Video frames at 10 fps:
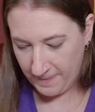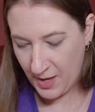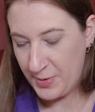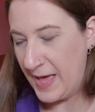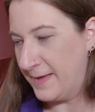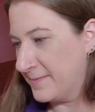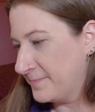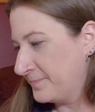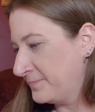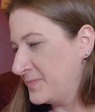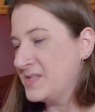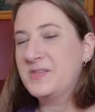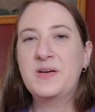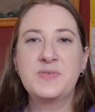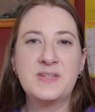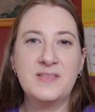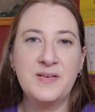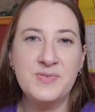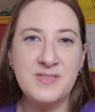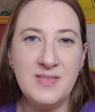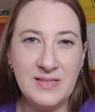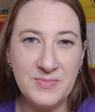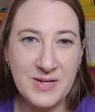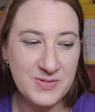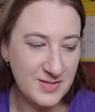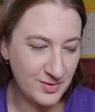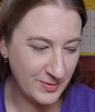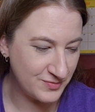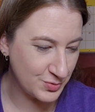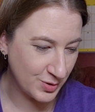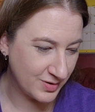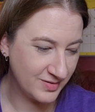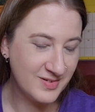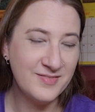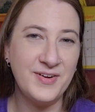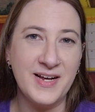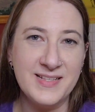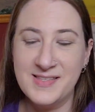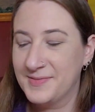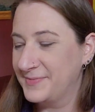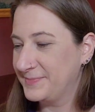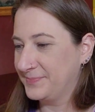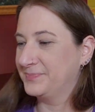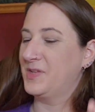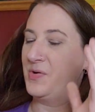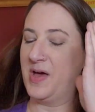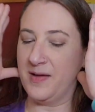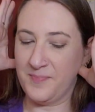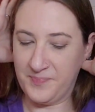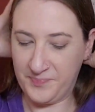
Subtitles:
Okay, so that was the thrift store finds. Okay,